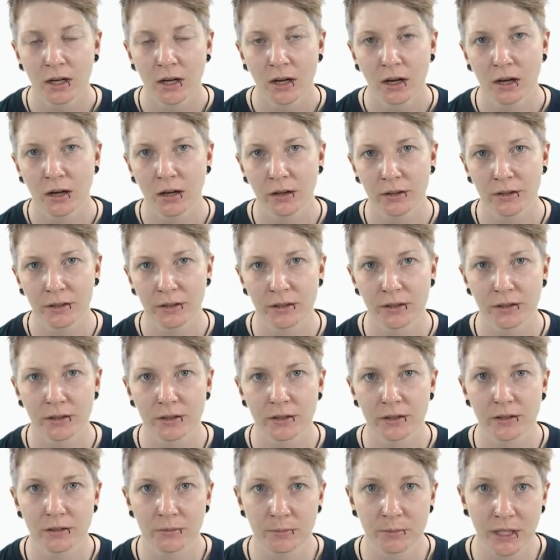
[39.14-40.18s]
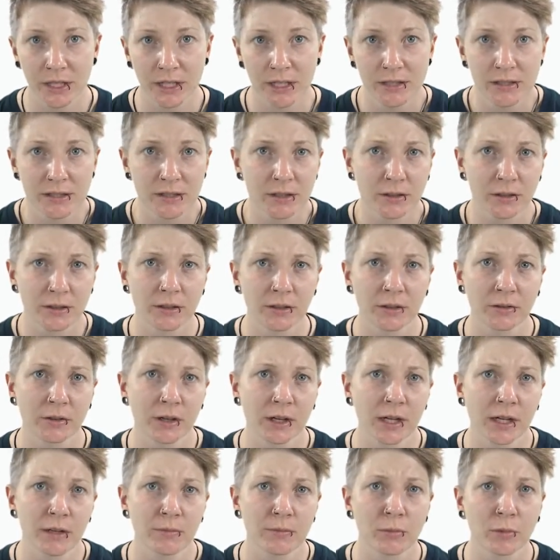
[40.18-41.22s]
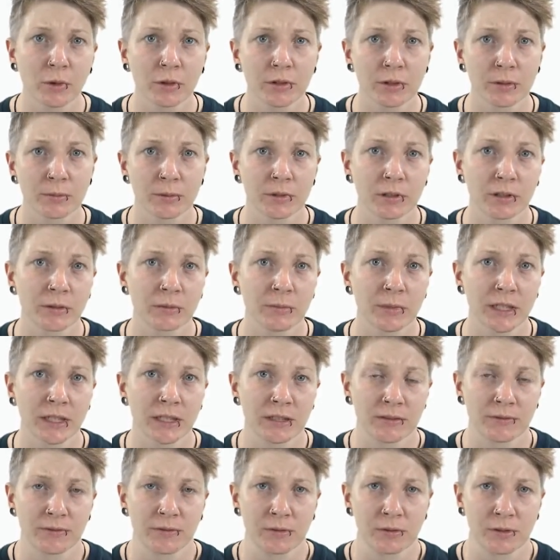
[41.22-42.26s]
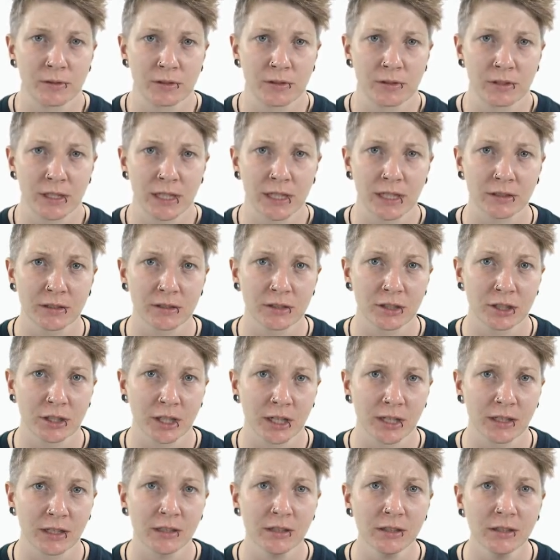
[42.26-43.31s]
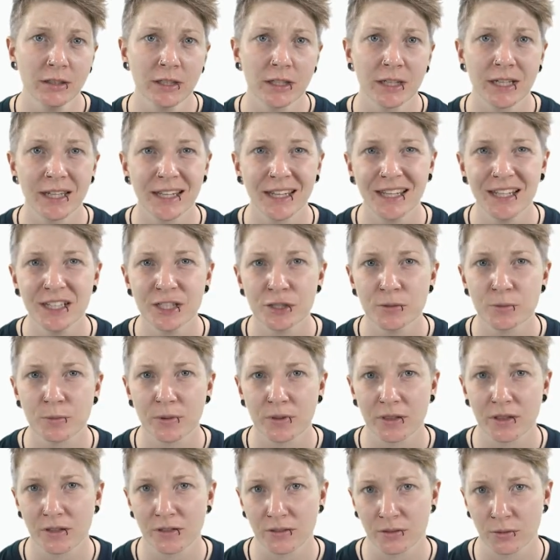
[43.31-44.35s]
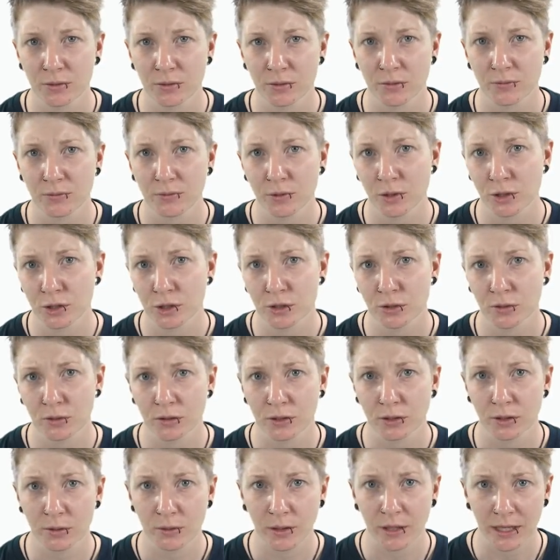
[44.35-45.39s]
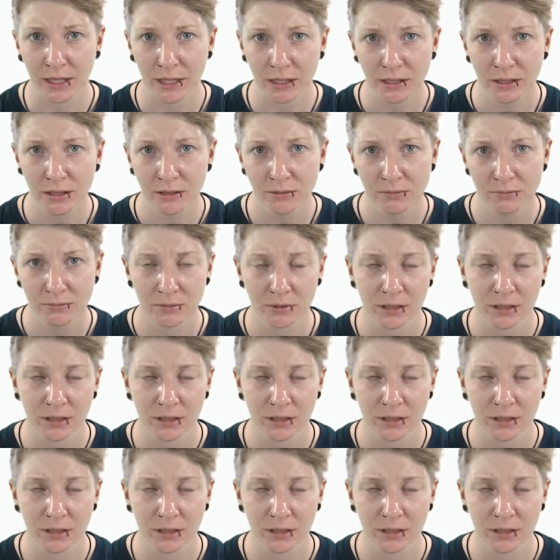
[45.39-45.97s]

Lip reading: Under domains, you can create multiple domains for your sales channel, each with its own virtual URL,